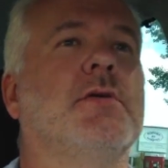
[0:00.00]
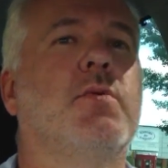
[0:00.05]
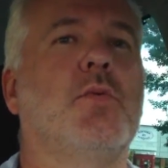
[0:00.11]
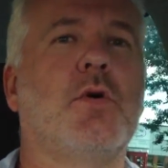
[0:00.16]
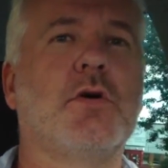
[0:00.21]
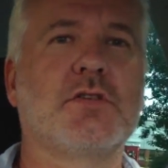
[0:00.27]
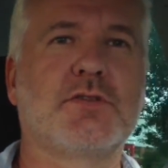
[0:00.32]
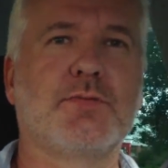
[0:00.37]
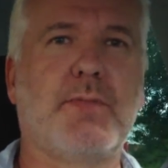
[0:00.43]

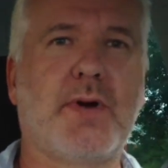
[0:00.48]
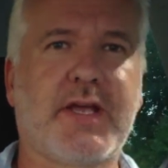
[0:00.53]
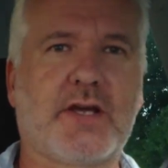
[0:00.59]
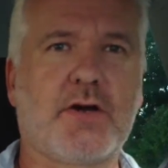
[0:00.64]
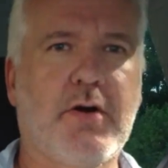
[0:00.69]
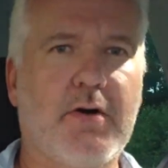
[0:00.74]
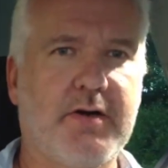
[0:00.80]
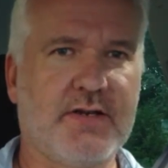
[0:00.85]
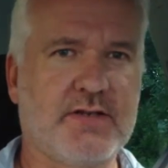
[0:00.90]
wash my
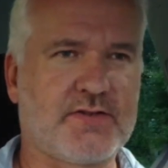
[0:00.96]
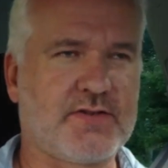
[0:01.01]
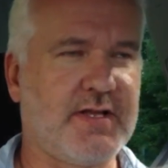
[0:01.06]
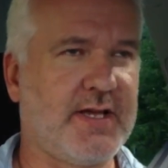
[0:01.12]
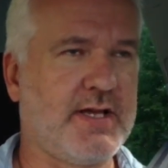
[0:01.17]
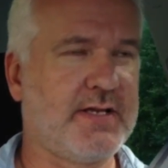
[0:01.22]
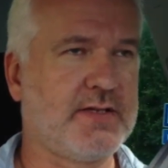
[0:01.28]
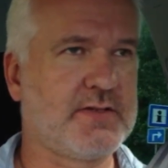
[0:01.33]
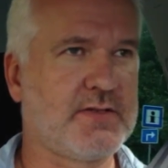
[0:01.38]
car
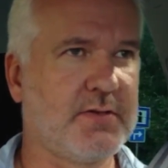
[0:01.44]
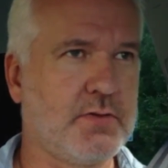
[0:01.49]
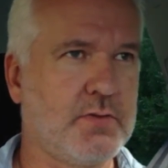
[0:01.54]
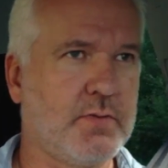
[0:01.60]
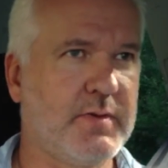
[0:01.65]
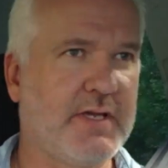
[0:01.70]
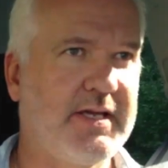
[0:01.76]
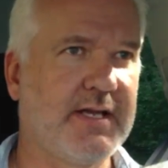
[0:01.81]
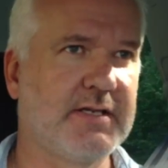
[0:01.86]
instead,
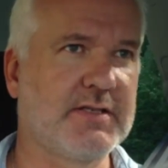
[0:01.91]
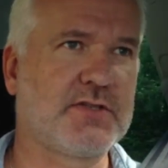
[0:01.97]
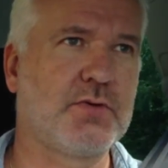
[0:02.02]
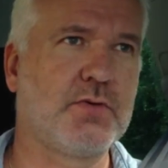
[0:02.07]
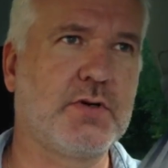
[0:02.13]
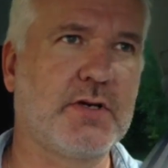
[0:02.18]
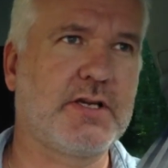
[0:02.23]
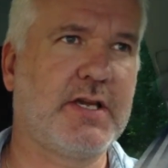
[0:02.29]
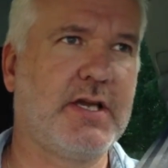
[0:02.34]
so we can
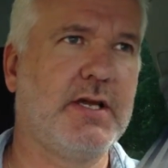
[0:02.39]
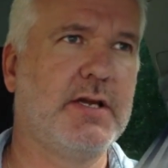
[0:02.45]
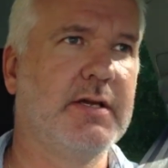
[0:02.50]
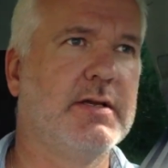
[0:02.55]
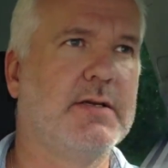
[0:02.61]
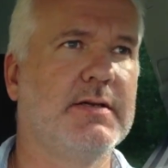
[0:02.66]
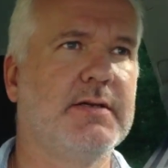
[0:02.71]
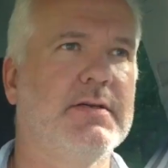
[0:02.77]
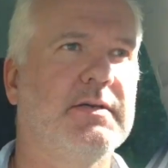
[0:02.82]
talk
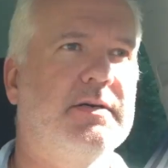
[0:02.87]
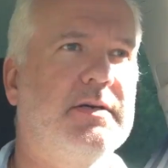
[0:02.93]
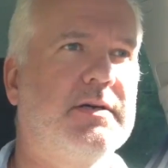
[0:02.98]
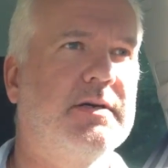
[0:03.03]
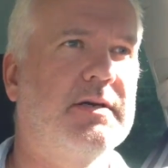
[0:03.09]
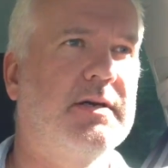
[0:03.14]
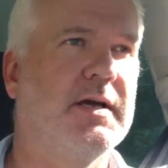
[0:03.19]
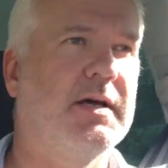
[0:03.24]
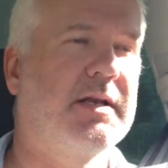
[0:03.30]

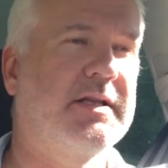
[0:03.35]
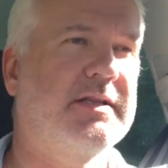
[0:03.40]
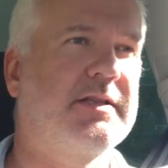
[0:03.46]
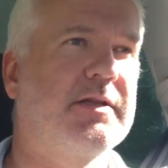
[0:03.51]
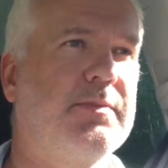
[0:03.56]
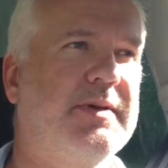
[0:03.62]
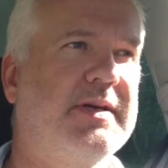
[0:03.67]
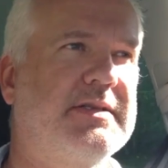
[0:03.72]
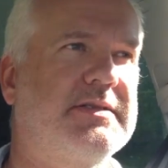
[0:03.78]
a
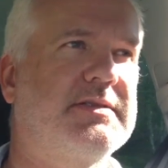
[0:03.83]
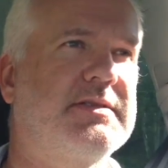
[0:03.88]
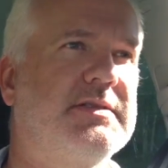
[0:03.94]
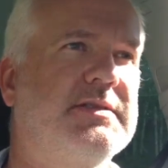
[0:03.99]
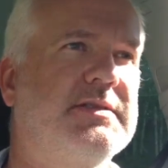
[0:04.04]
little bit.